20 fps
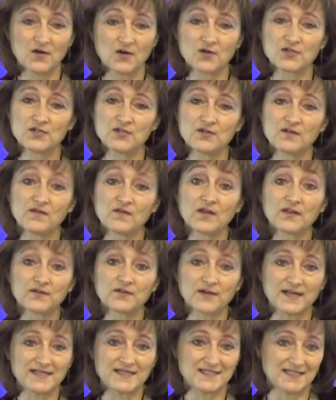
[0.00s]
Or do you have
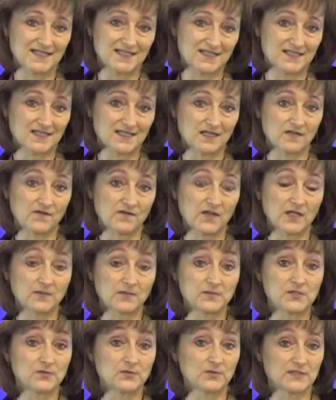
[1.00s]
other ideas that have
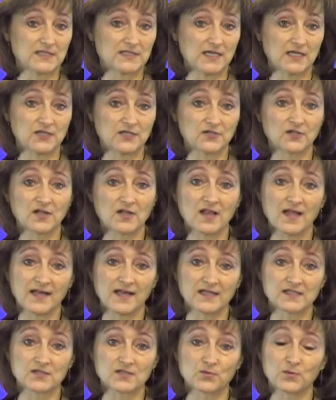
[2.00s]
helped you retain your
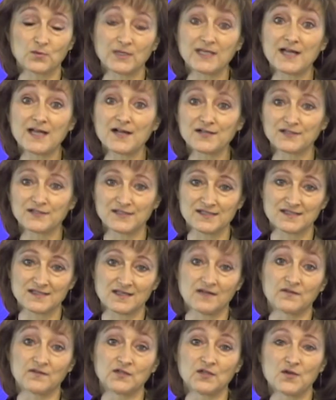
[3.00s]
clients regardless
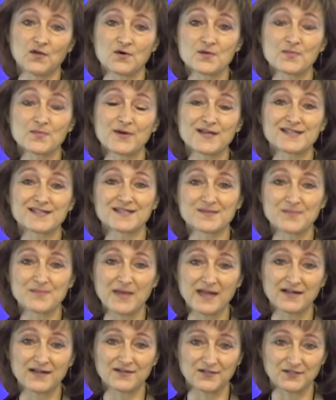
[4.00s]
of a lower price
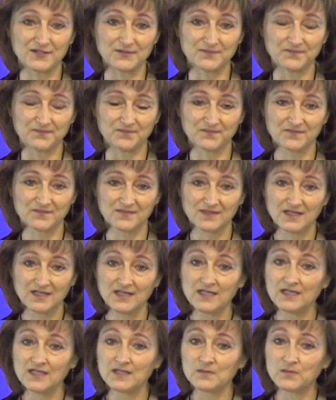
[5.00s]
competitor?
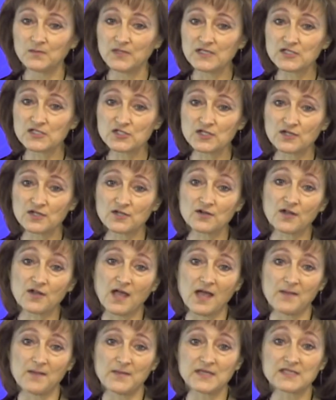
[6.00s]
Please share your
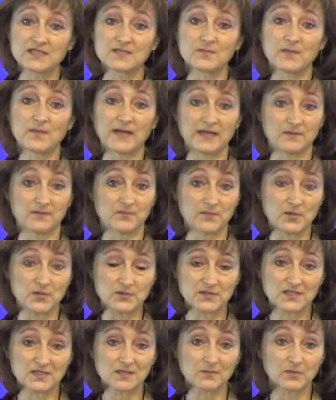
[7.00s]
comments by
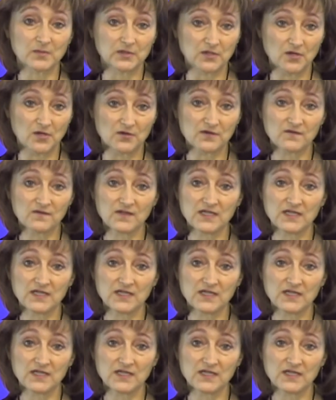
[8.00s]
posting below the